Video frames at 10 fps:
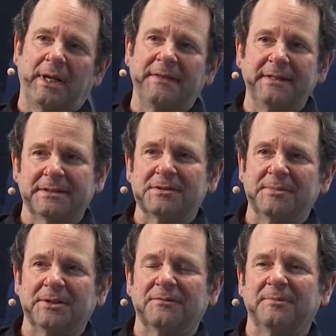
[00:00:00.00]
I think this will
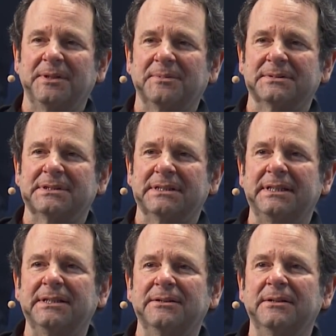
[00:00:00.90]
be good for people to
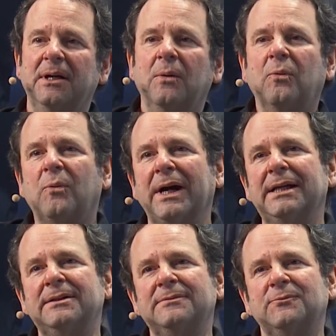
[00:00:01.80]
hear.
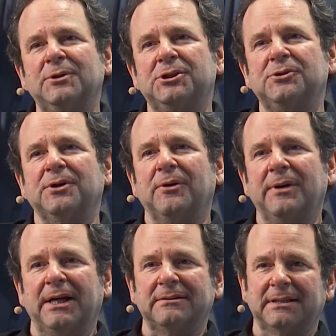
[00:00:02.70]
Why would you go
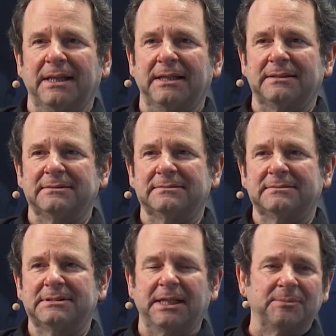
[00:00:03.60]
out and
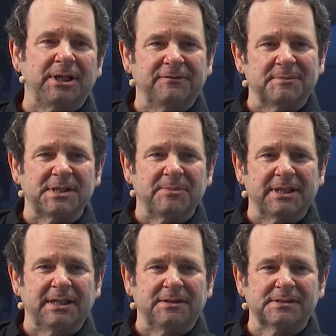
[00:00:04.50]
take money from
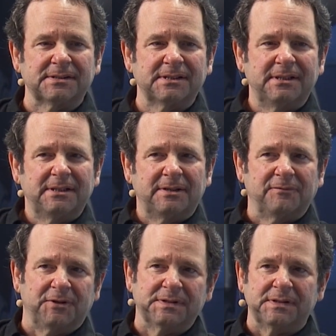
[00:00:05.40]
somebody else
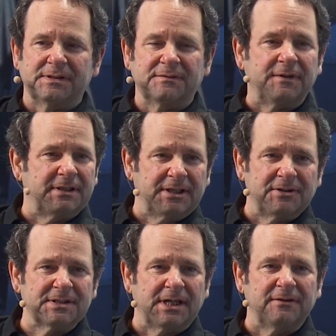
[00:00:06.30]
versus funding
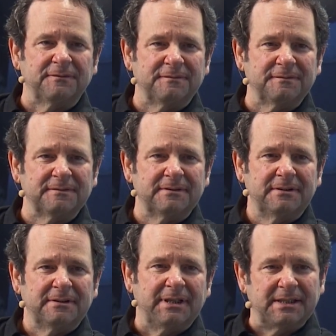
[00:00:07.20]
yourself
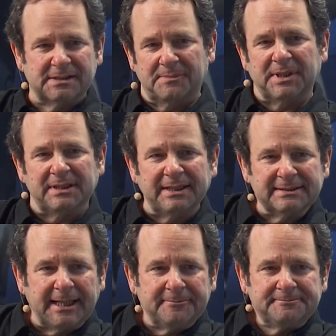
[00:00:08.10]
in something like
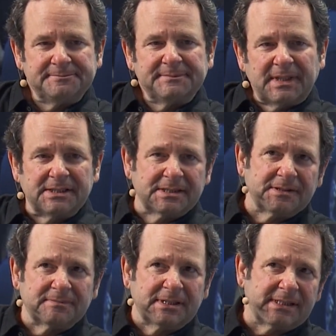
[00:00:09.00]
that? Because it's
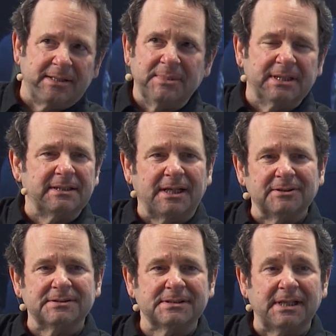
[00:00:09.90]
it's eight million
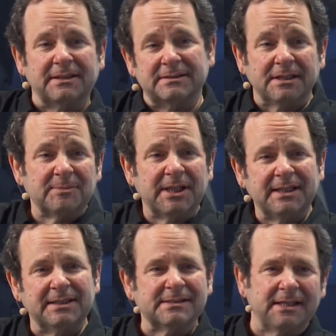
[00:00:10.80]
dollars. It's not a ton of
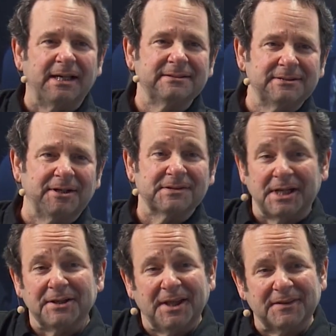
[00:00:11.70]
money. It's not you know it's
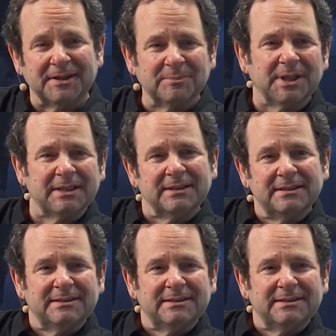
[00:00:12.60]
not nothing. But yeah. So